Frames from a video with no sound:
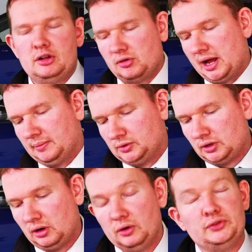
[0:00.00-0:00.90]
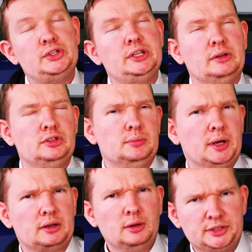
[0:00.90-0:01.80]
grams of CO2 per
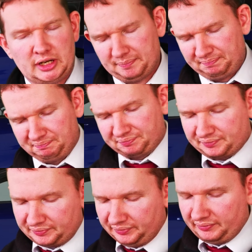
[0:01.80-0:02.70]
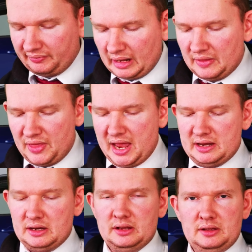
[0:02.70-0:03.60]
kilometre.
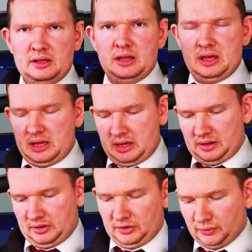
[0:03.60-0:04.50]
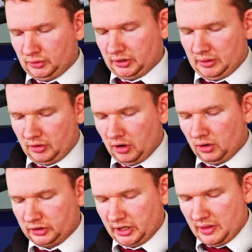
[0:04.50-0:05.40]
Then you've also
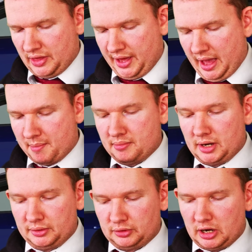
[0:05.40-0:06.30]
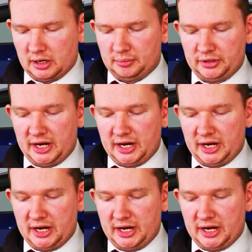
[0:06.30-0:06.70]
got the mild hybrid